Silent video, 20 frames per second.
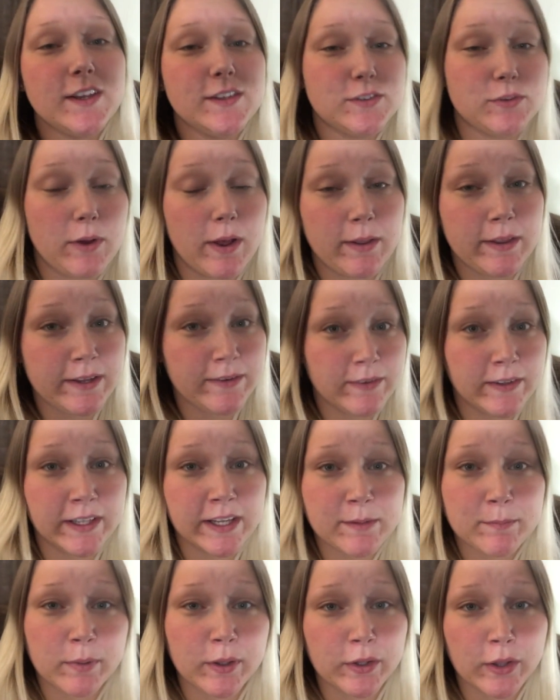So I'll leave a
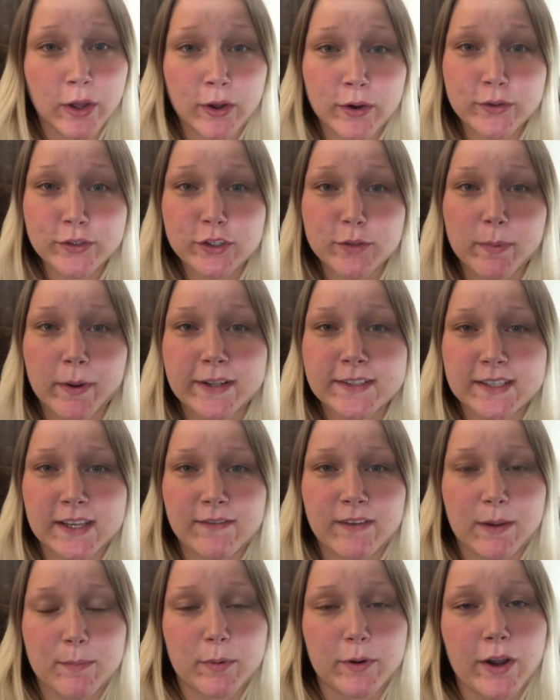link below to
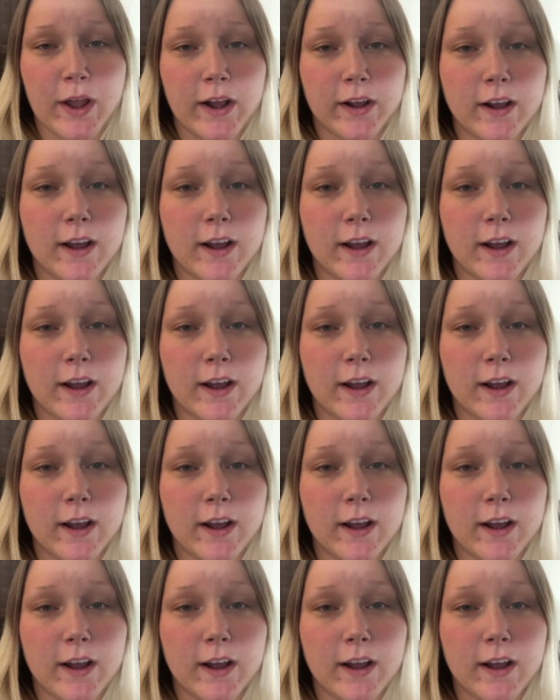bonsai vapor dot